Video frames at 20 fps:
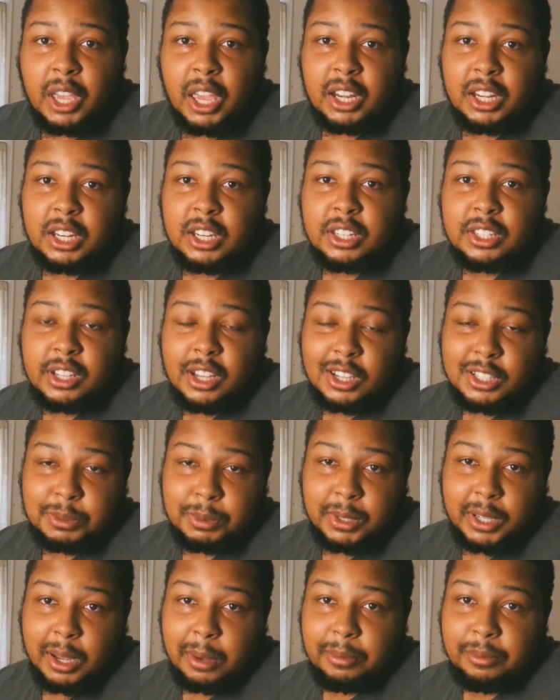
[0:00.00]
and he does
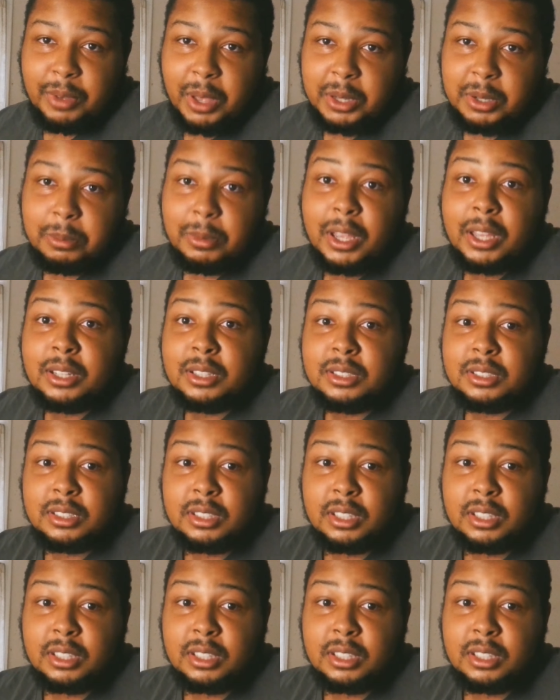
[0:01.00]
become Venom, and